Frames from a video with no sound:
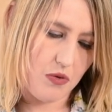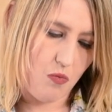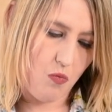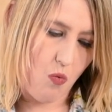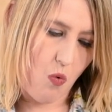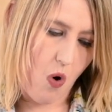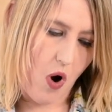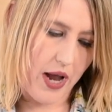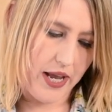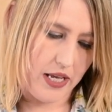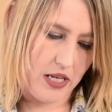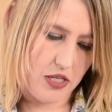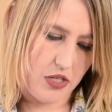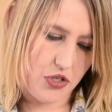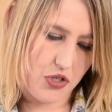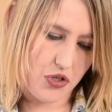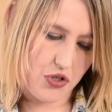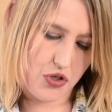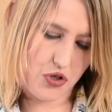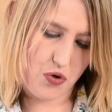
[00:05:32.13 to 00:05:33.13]
white
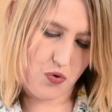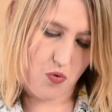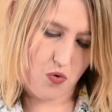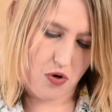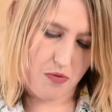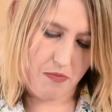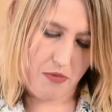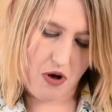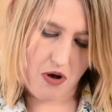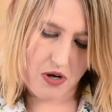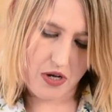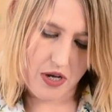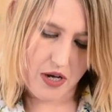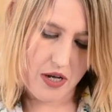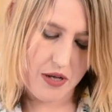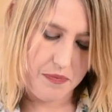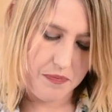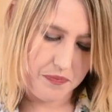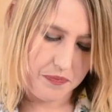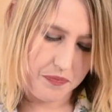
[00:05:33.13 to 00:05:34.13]
chalk
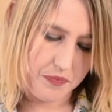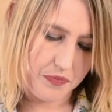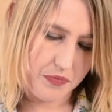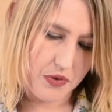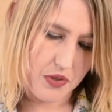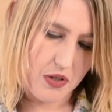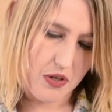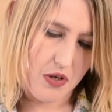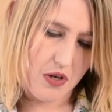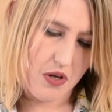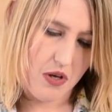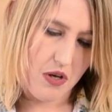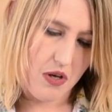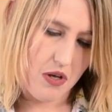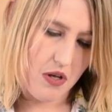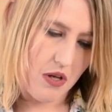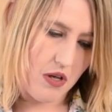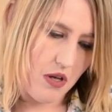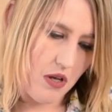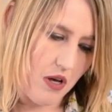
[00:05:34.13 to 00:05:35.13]
marker.
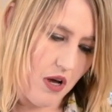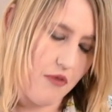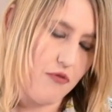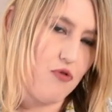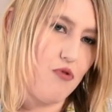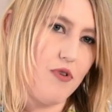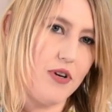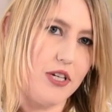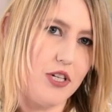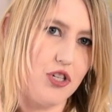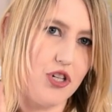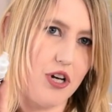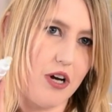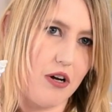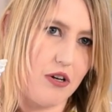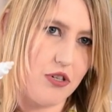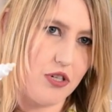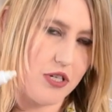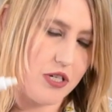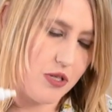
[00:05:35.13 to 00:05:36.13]
I've already
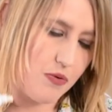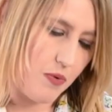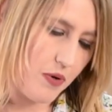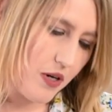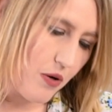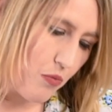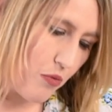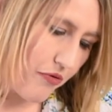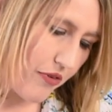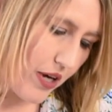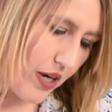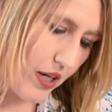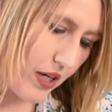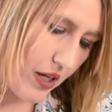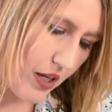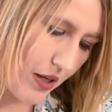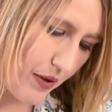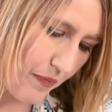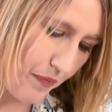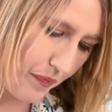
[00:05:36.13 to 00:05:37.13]
charged this one up with
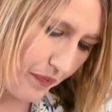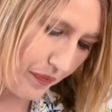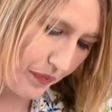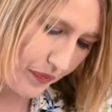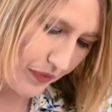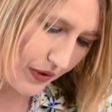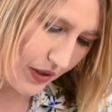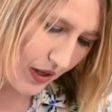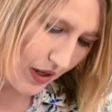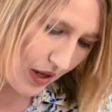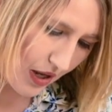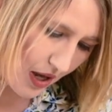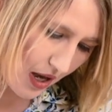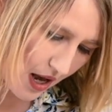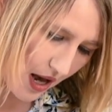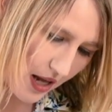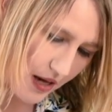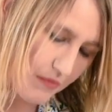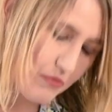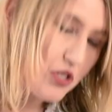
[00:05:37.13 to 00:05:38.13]
ink,
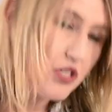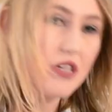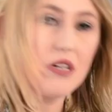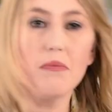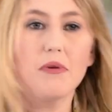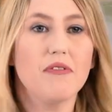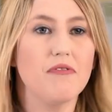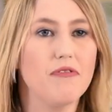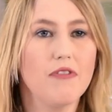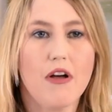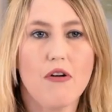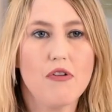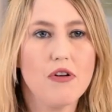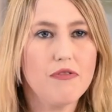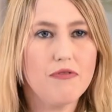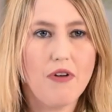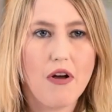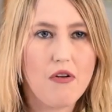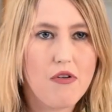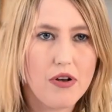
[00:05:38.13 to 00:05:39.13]
and I'm just going to be
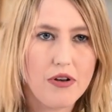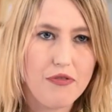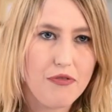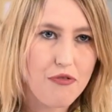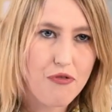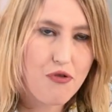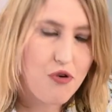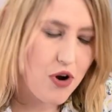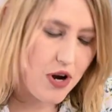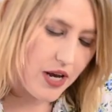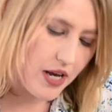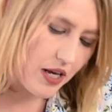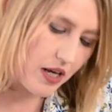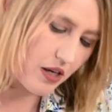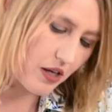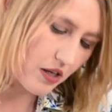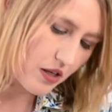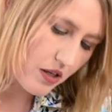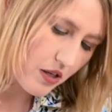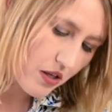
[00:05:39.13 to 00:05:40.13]
very, very
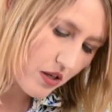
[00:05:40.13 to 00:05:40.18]
free